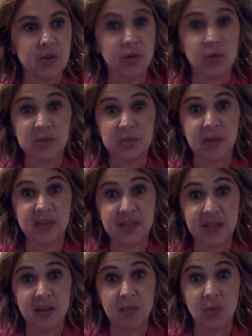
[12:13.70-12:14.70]
your response
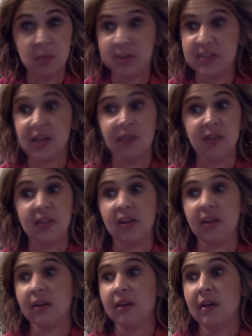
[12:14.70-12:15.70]
in that moment is
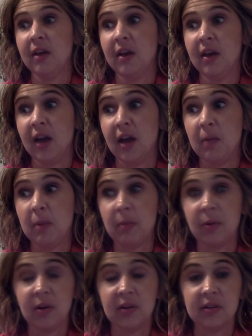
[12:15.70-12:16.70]
everything. I
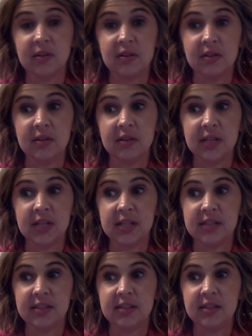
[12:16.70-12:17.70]
remember
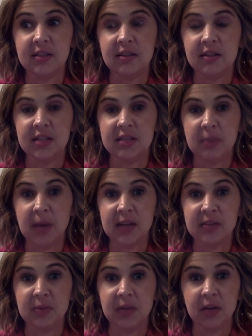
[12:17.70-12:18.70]
this
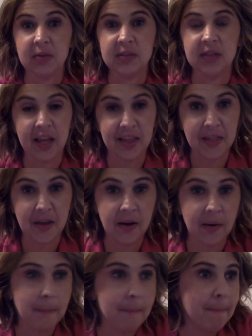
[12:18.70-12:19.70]
past week, I was laying
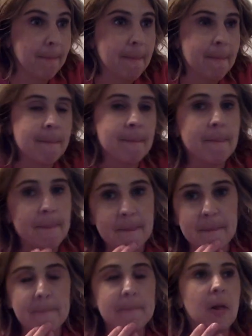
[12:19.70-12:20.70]
there.
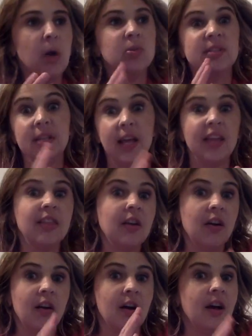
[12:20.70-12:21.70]
I was laying
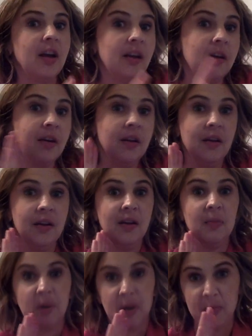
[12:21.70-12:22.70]
there on
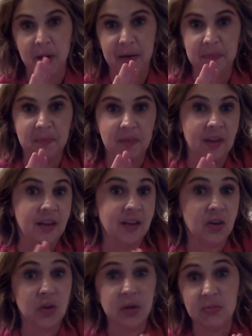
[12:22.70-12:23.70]
my bed,
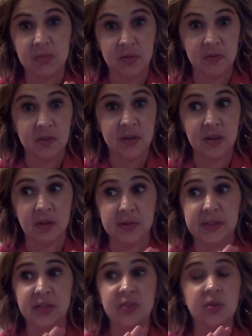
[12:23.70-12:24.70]
couldn't move.
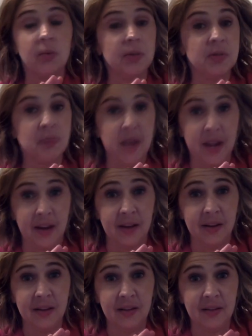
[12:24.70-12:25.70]
I was in so much pain,
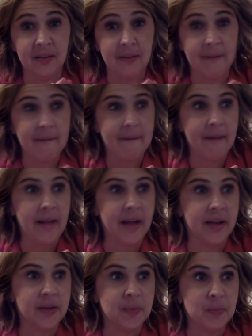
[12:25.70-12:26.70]

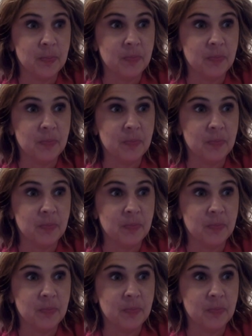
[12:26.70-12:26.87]
and